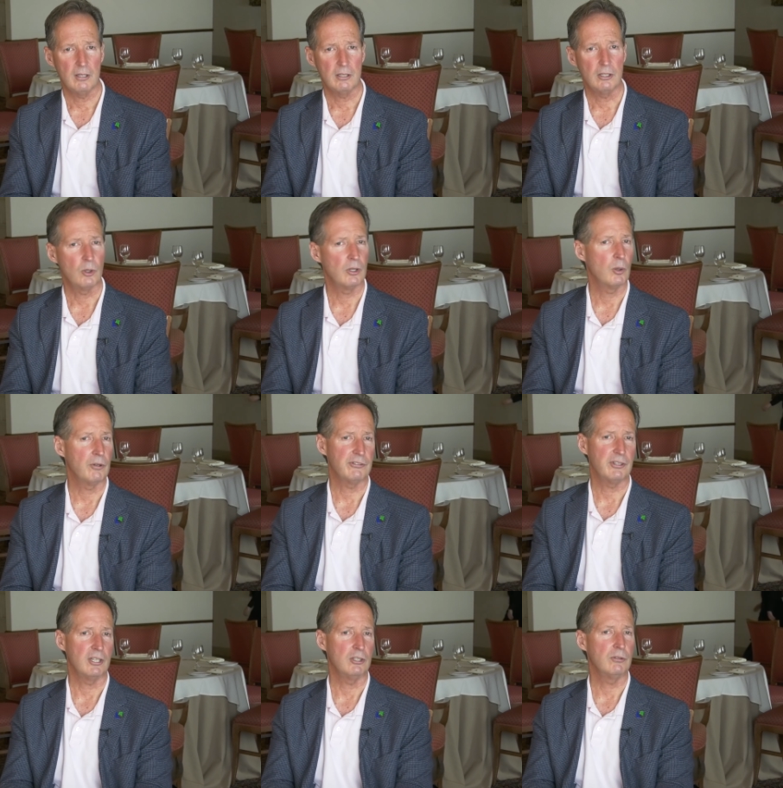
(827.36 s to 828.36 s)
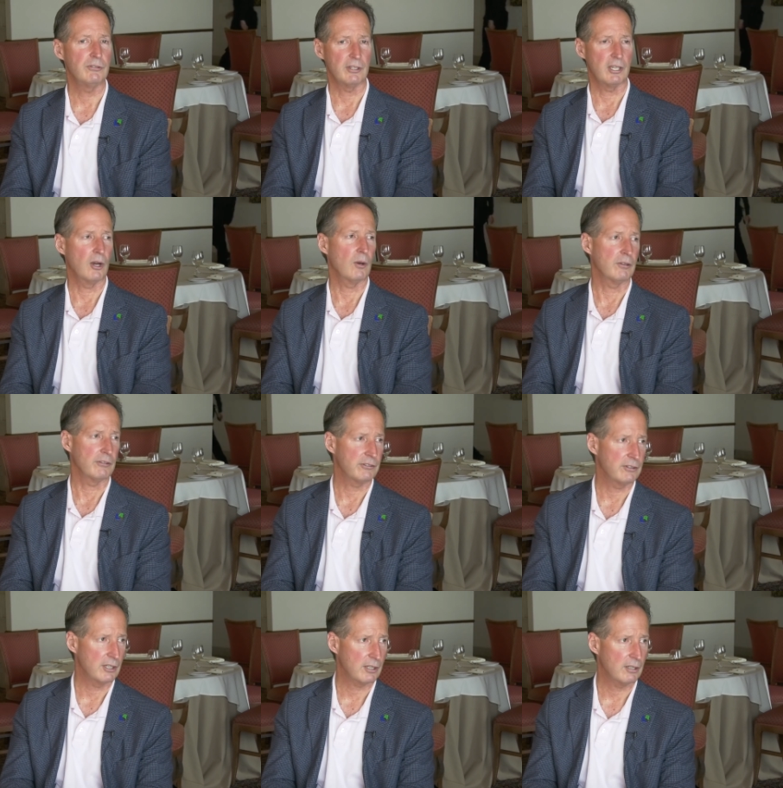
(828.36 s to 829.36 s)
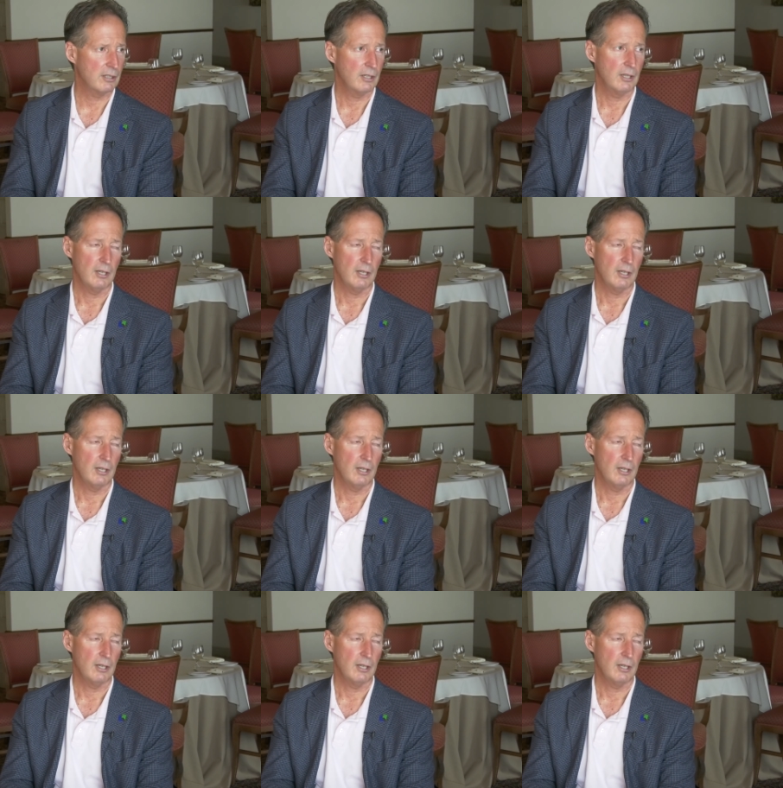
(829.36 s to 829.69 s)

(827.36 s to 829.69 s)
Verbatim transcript: you know, they always say use the carrot and the stick.